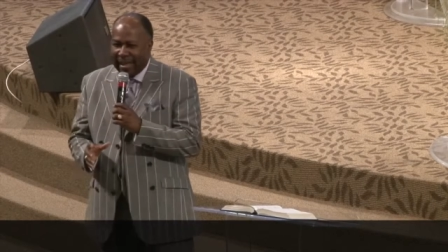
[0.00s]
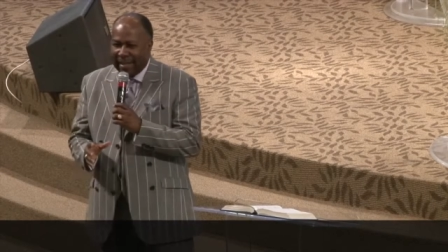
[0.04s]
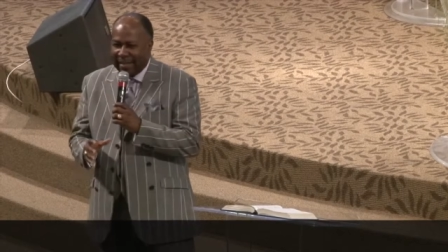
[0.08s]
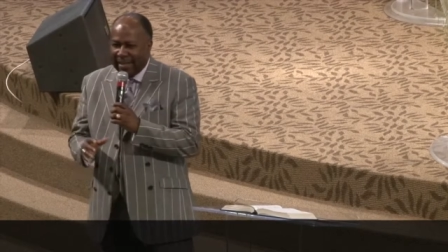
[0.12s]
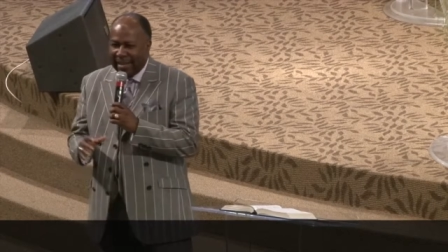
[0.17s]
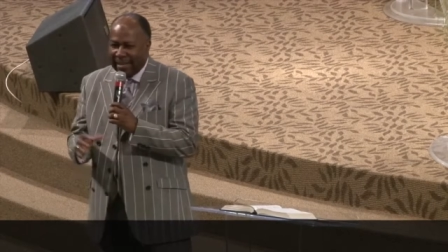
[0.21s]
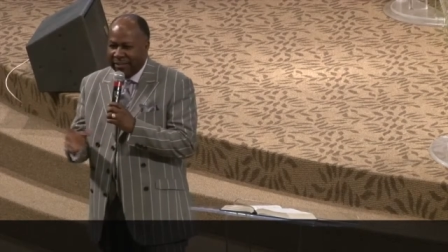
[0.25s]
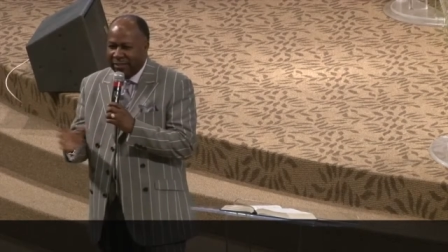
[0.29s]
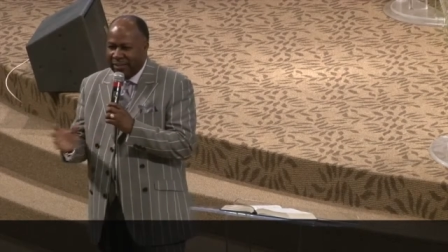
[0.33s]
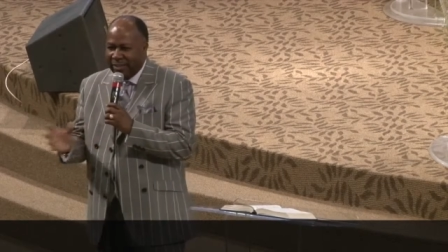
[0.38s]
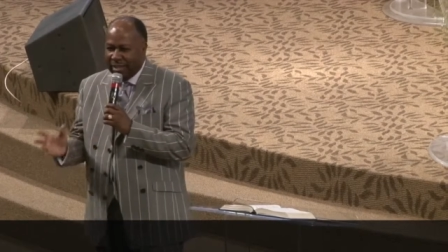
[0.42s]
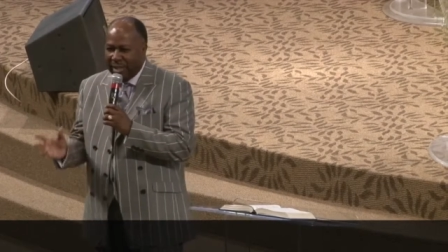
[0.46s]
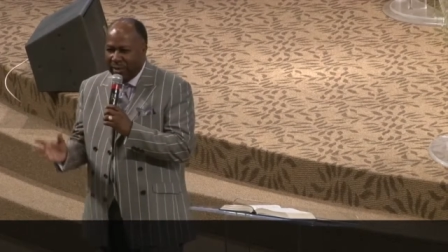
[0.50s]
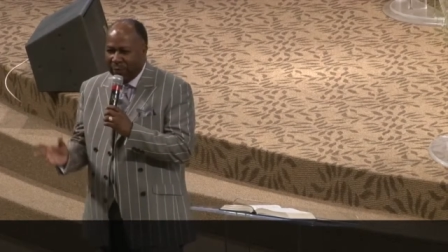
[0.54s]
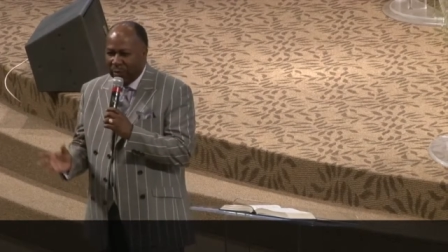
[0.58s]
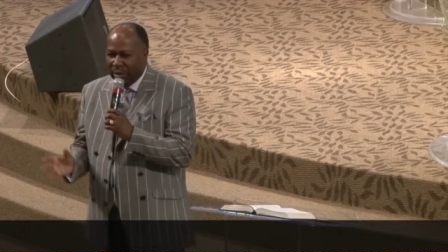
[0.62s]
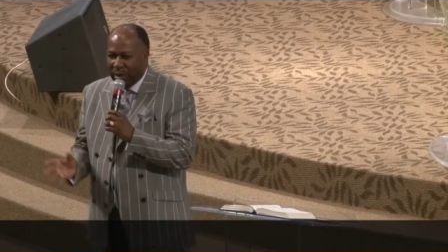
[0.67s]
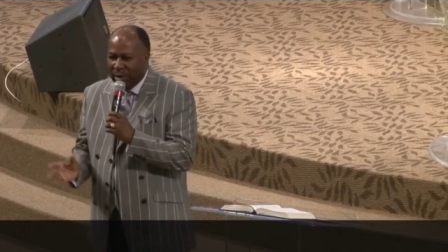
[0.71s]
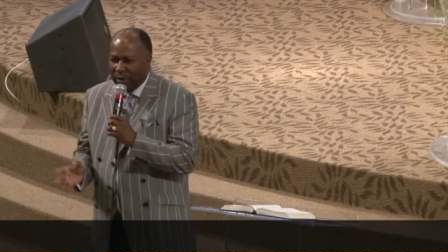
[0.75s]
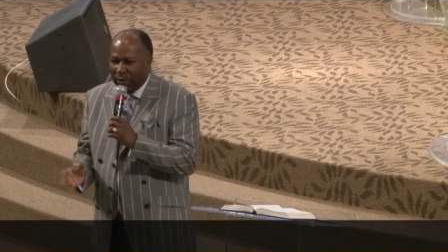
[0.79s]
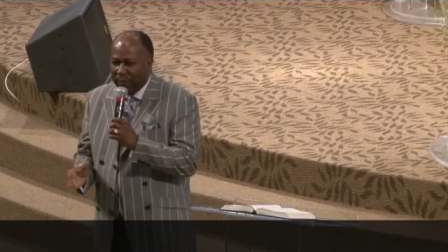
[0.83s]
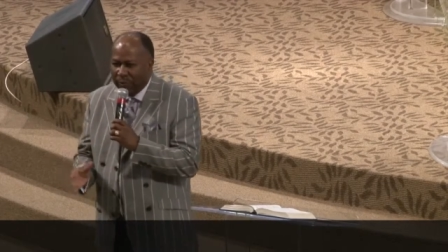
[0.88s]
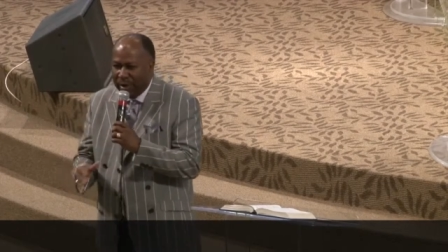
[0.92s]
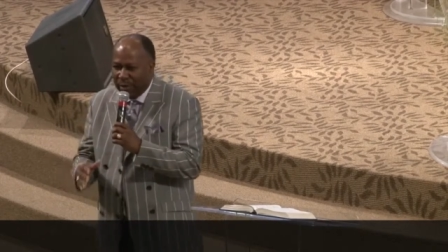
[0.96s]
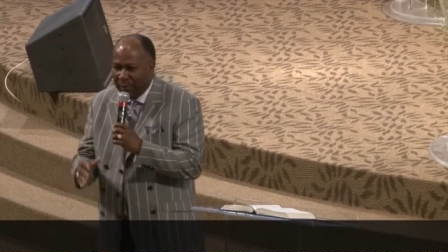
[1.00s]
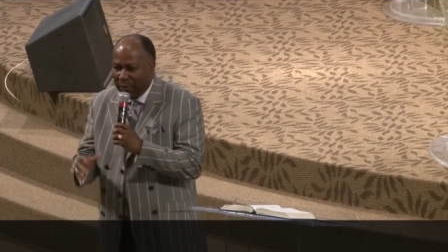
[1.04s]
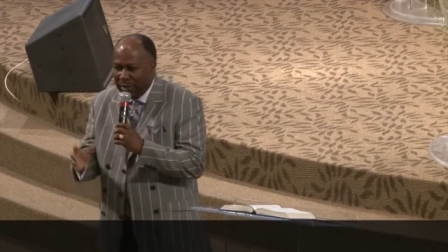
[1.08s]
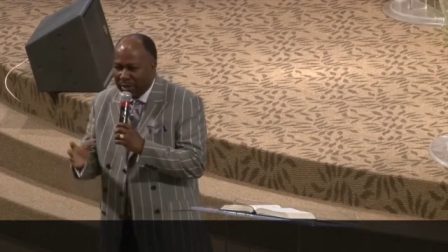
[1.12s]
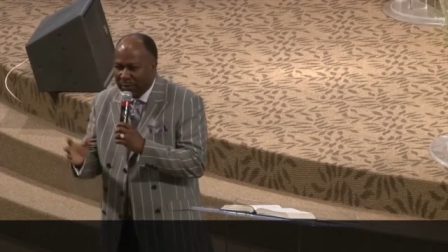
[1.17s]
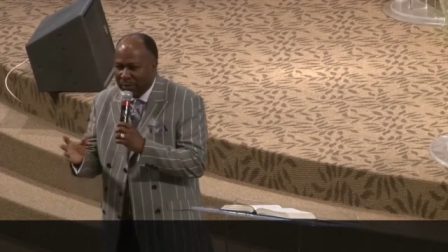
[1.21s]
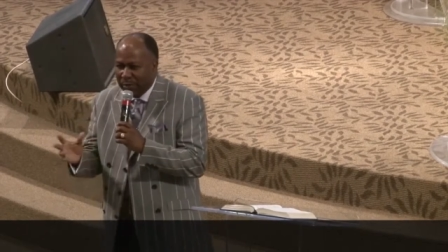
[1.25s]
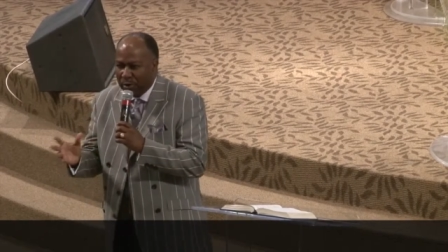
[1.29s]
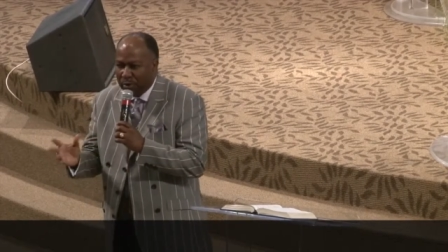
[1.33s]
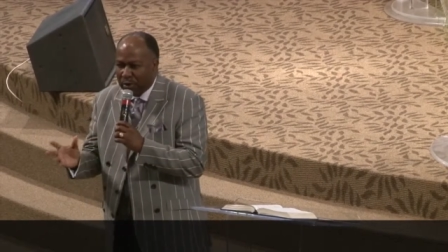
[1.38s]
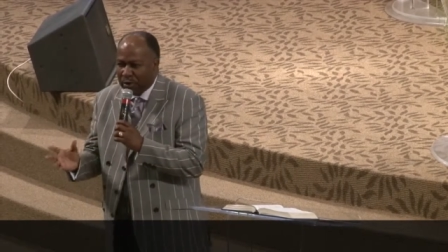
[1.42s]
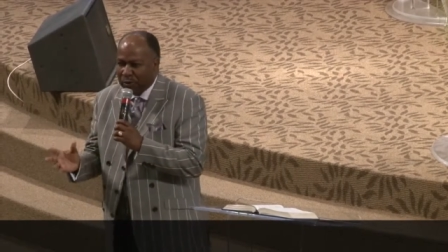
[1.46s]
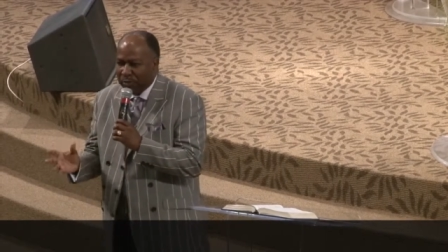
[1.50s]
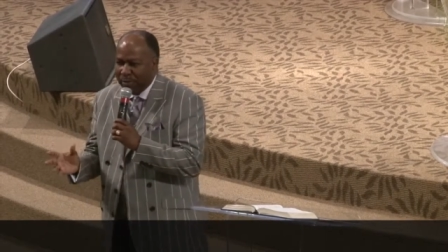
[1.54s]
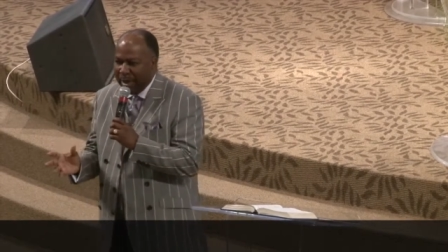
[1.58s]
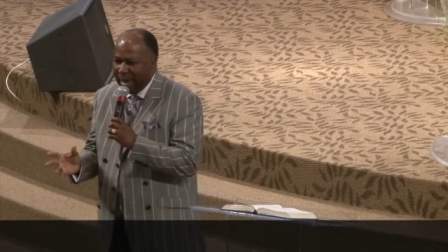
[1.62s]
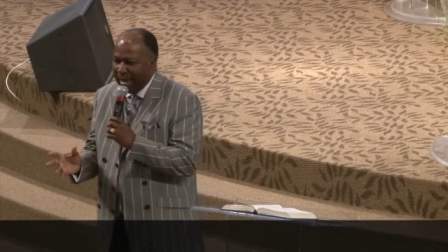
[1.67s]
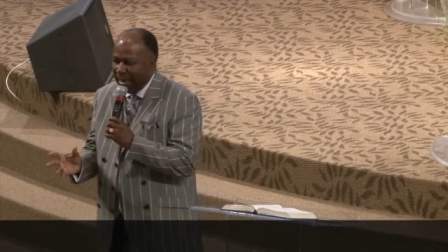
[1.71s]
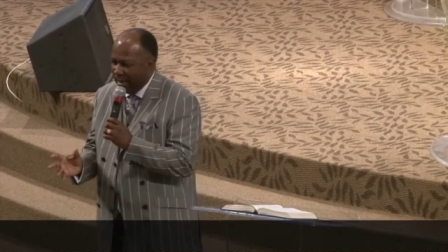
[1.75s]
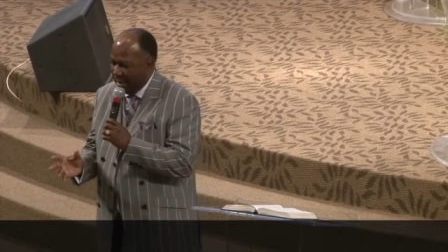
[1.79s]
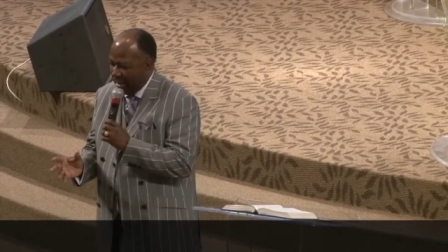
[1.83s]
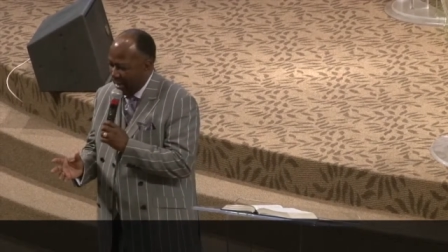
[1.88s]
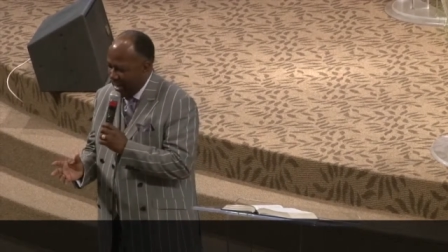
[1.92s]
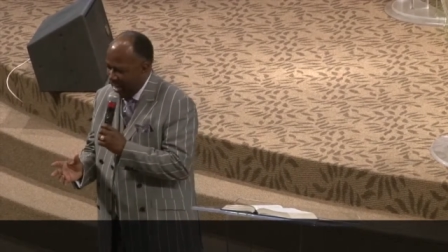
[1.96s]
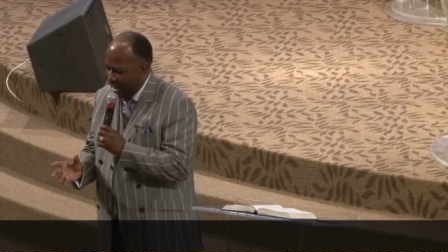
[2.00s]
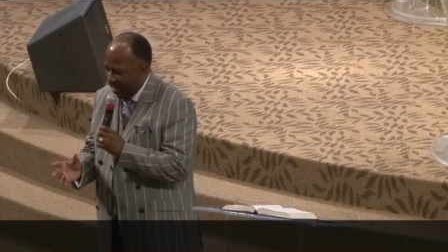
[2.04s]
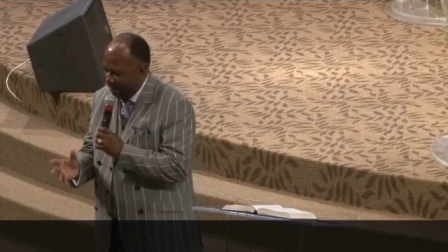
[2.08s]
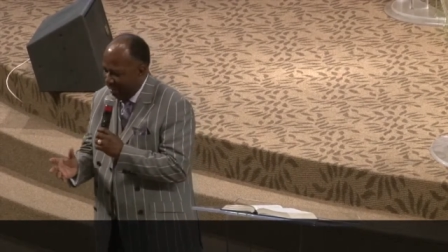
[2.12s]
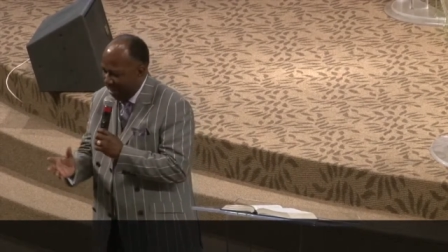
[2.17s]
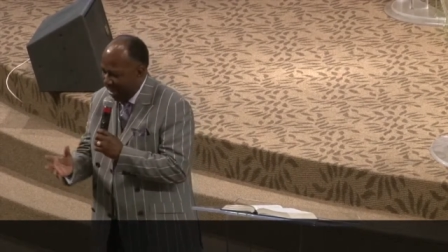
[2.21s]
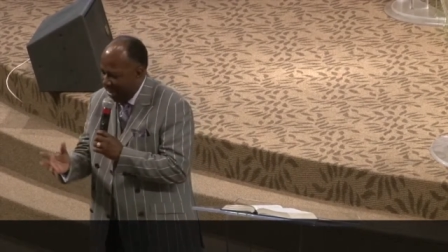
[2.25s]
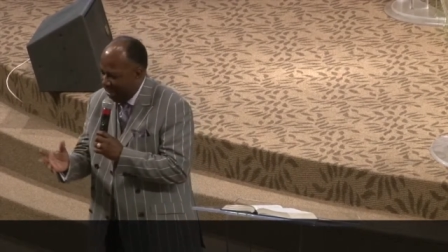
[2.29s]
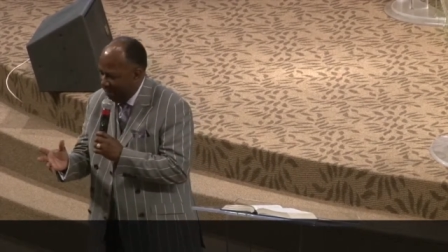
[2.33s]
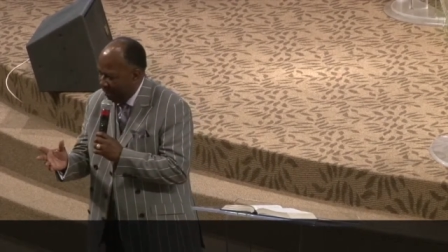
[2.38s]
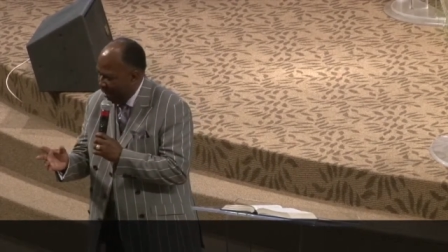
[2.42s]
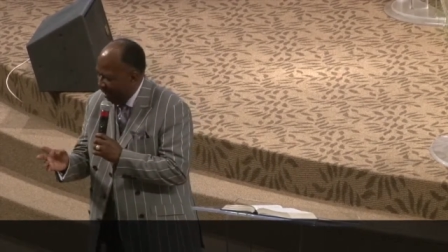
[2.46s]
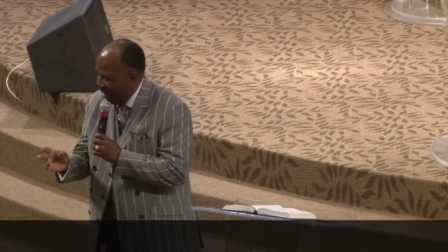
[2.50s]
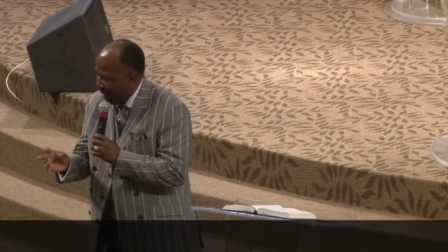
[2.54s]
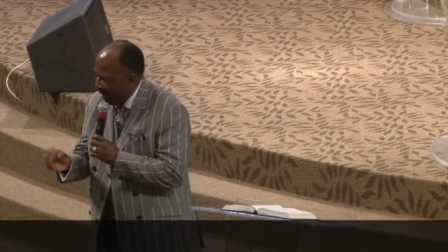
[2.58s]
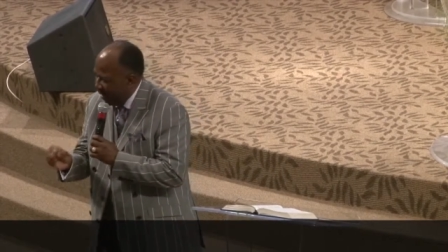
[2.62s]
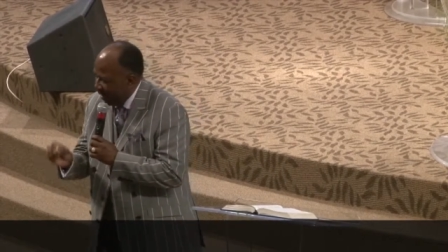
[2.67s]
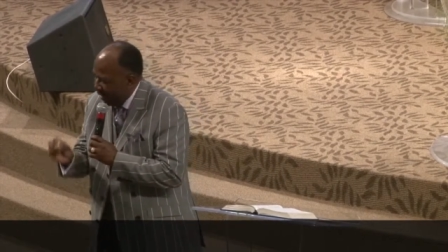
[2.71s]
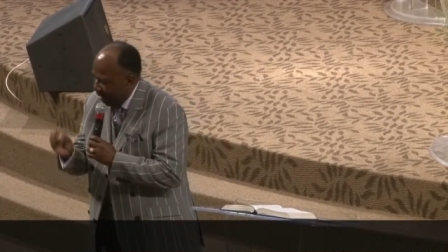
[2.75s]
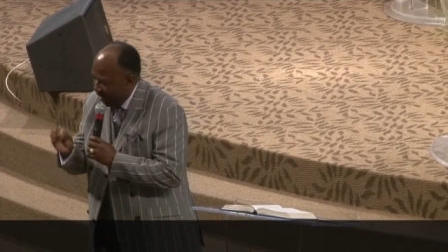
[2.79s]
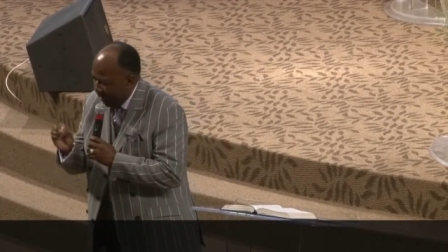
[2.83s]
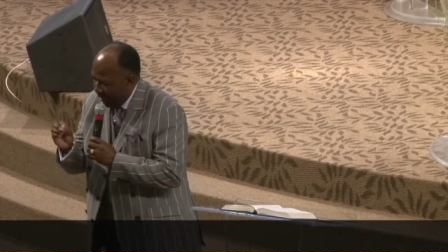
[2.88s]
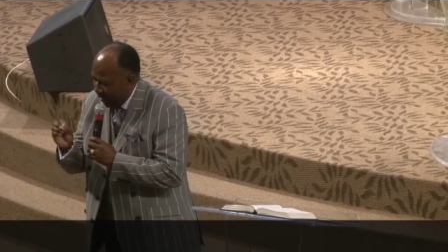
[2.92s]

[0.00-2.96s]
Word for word: I can't see that well. I don't know if my weed smoker smiling or not. But anyway,